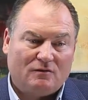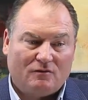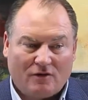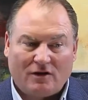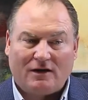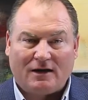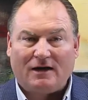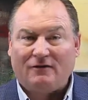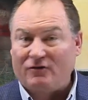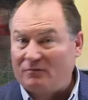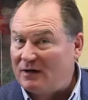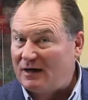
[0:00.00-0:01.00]
really kind of
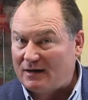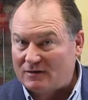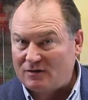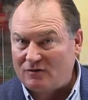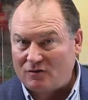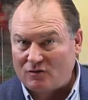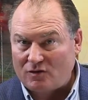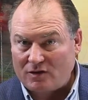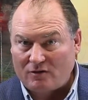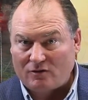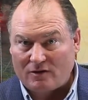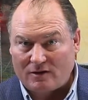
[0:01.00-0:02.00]
from the housing
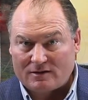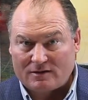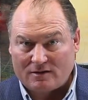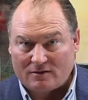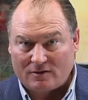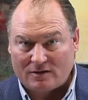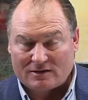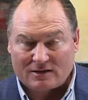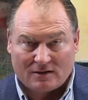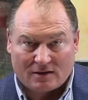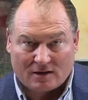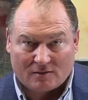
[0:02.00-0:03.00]
authority or the
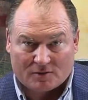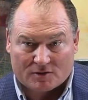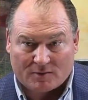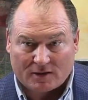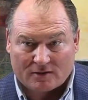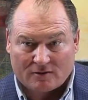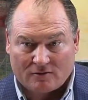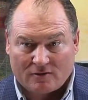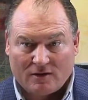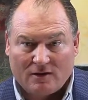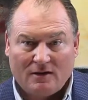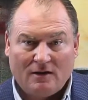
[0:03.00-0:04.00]
syndicator perspective.
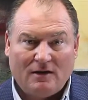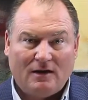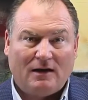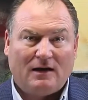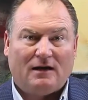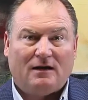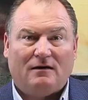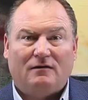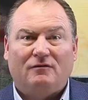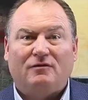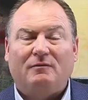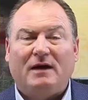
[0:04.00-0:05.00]
And
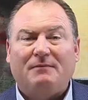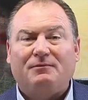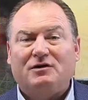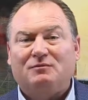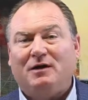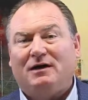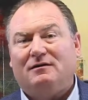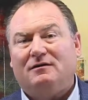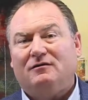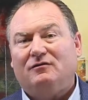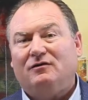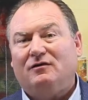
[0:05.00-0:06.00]
from that
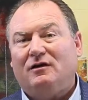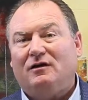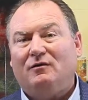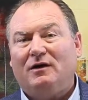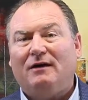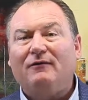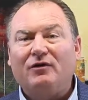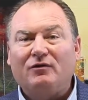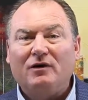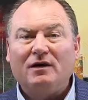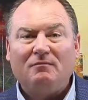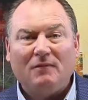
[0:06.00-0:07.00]
perspective, we have
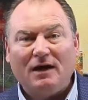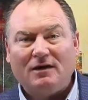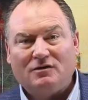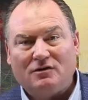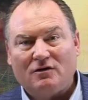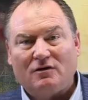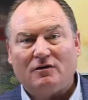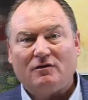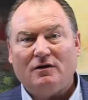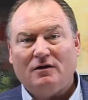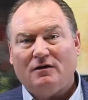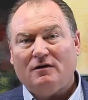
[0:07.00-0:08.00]
three major
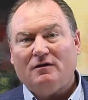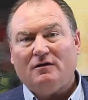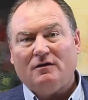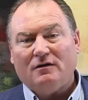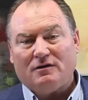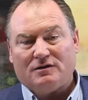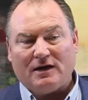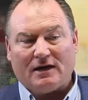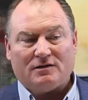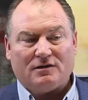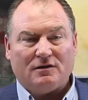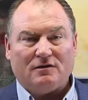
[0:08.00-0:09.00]

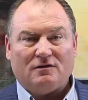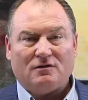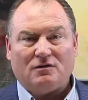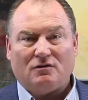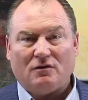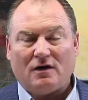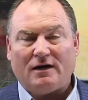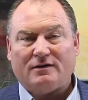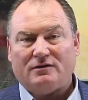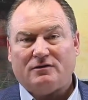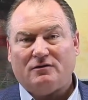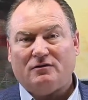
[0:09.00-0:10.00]
sections or
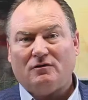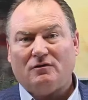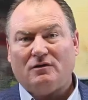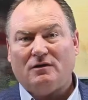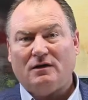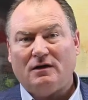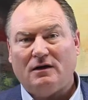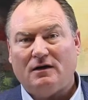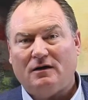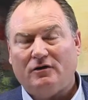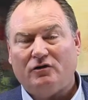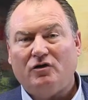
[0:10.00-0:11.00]
logical
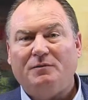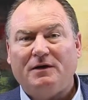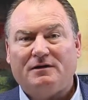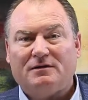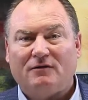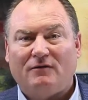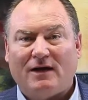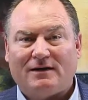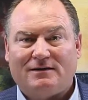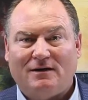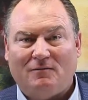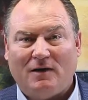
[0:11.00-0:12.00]
groupings of
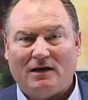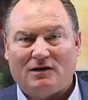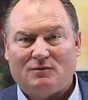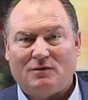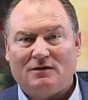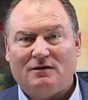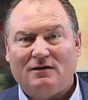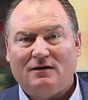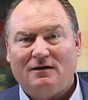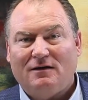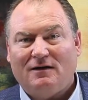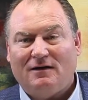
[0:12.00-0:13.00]
asset management,
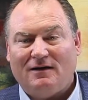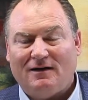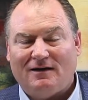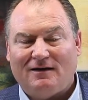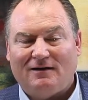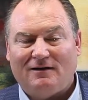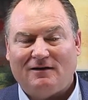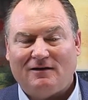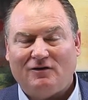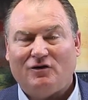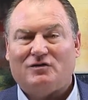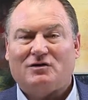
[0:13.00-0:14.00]
and
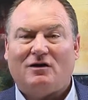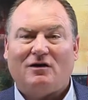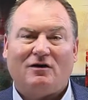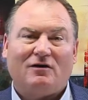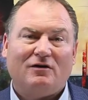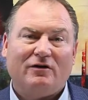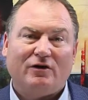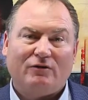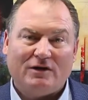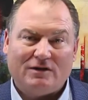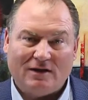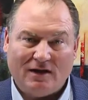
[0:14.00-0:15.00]
those are
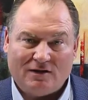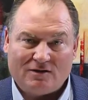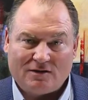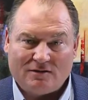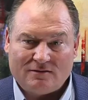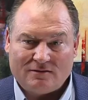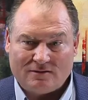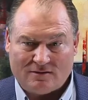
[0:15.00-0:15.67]
origination,